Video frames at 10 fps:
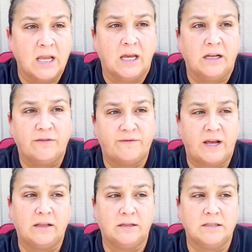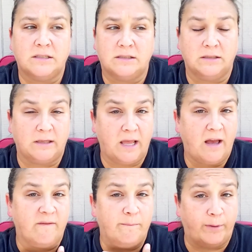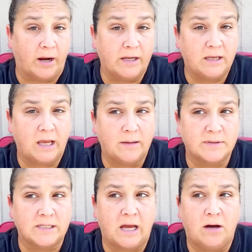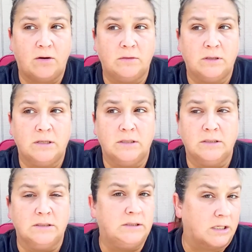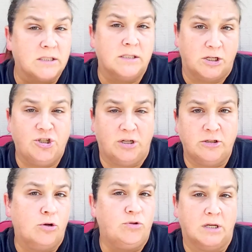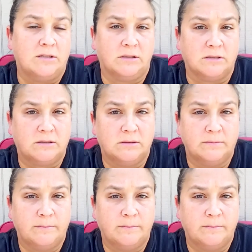And the fact is that they have body cams now does not no justice.